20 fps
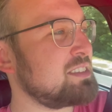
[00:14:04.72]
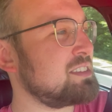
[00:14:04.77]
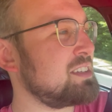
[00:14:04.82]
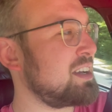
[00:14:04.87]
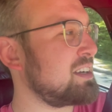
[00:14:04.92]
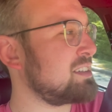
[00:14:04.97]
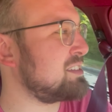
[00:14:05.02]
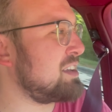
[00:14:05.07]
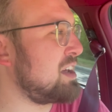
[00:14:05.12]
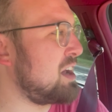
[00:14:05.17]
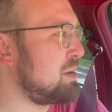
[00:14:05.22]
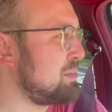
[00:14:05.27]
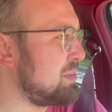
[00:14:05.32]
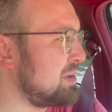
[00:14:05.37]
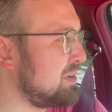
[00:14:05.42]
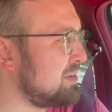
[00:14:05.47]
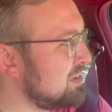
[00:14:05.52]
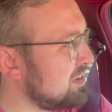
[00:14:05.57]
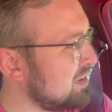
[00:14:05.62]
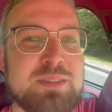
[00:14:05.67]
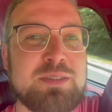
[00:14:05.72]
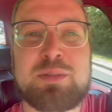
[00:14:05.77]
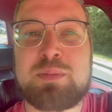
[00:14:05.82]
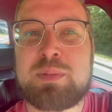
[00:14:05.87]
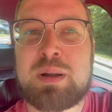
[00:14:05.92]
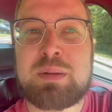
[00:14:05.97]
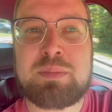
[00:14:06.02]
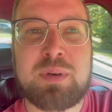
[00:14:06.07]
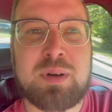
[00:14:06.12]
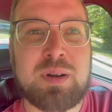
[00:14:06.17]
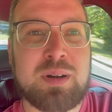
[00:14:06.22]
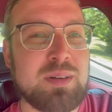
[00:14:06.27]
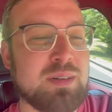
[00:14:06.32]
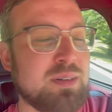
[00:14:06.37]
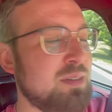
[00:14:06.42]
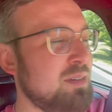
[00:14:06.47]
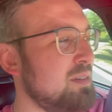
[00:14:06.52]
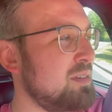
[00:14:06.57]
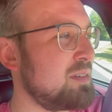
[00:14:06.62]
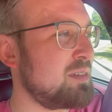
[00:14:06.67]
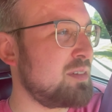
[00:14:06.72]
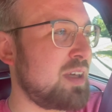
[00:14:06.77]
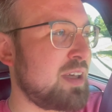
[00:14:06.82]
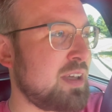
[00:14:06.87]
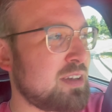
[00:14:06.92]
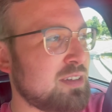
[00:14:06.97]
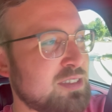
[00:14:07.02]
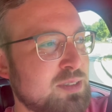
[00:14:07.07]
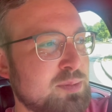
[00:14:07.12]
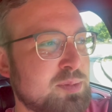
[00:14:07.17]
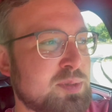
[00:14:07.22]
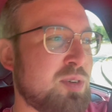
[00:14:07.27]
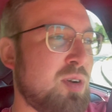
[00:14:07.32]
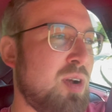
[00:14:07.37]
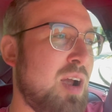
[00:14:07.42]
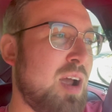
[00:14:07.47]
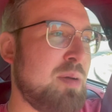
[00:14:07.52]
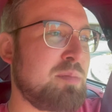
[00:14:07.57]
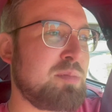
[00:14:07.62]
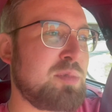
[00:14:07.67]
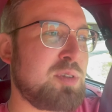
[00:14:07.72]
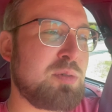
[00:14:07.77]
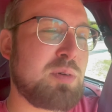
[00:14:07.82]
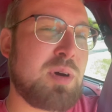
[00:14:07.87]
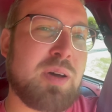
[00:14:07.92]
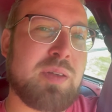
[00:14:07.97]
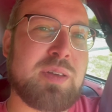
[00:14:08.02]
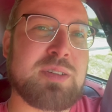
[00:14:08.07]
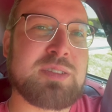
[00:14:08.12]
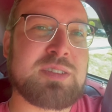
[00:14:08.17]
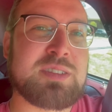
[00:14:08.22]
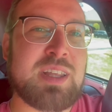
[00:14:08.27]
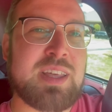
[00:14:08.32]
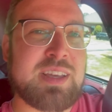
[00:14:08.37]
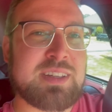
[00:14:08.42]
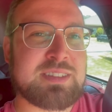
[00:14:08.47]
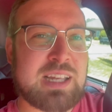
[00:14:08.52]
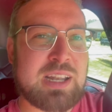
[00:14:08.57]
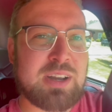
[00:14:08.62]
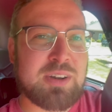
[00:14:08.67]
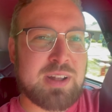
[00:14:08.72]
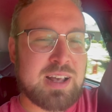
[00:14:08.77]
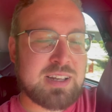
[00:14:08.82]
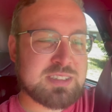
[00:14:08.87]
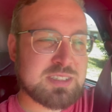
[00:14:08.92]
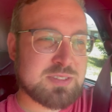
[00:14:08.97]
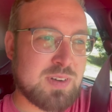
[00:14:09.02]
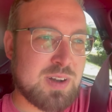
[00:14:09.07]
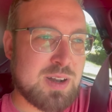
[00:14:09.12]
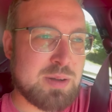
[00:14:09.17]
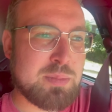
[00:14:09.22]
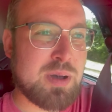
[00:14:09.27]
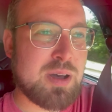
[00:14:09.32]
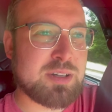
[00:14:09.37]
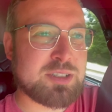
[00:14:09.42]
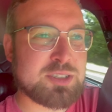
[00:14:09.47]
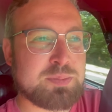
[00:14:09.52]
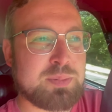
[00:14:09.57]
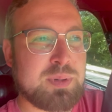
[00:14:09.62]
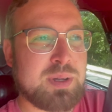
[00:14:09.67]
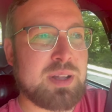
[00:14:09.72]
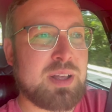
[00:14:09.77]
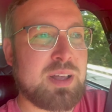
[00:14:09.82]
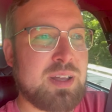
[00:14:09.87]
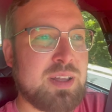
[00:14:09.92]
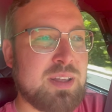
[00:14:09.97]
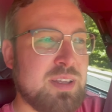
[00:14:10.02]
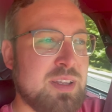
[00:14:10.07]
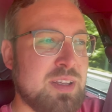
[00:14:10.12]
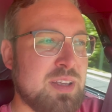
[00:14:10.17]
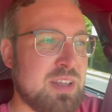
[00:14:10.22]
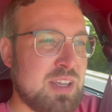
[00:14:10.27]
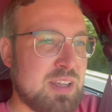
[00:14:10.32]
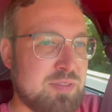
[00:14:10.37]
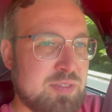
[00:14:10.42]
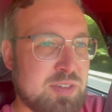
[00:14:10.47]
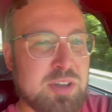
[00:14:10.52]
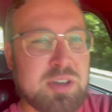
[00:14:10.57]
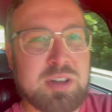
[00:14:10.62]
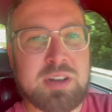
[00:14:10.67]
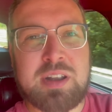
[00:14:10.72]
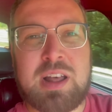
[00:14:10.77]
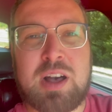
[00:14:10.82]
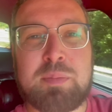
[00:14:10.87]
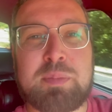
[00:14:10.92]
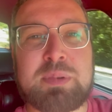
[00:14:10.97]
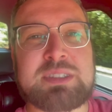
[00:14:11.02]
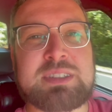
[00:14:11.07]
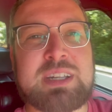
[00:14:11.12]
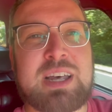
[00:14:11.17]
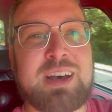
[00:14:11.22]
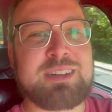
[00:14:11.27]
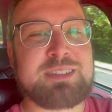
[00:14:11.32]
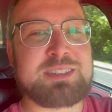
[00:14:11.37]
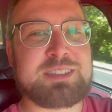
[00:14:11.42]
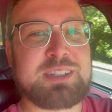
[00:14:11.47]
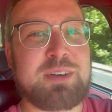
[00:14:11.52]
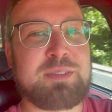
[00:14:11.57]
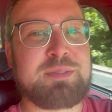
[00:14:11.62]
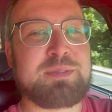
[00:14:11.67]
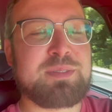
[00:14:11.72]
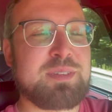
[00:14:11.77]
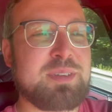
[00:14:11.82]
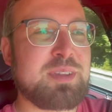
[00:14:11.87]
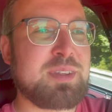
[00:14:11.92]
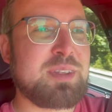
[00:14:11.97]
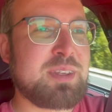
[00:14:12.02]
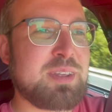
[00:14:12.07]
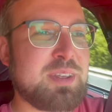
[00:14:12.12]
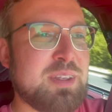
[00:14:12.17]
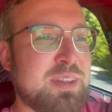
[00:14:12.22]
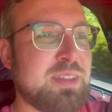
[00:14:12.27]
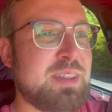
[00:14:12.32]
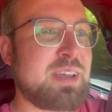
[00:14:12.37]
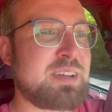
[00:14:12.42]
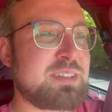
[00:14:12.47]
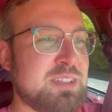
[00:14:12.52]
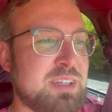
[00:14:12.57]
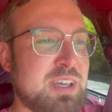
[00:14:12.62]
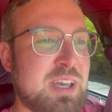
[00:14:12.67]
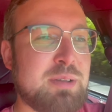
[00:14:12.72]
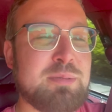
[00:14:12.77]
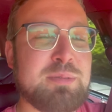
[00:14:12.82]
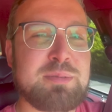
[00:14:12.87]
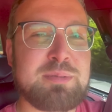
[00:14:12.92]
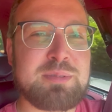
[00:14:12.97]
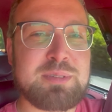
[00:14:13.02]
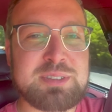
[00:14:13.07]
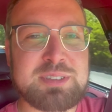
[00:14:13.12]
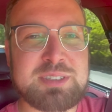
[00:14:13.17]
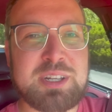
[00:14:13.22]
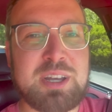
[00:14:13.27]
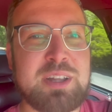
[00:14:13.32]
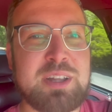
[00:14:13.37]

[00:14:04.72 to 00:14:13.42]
next time, and remember, like, subscribe, do all those things. I don't ask very much, but if you could, it'd help us out. So thanks again. We'll see y'all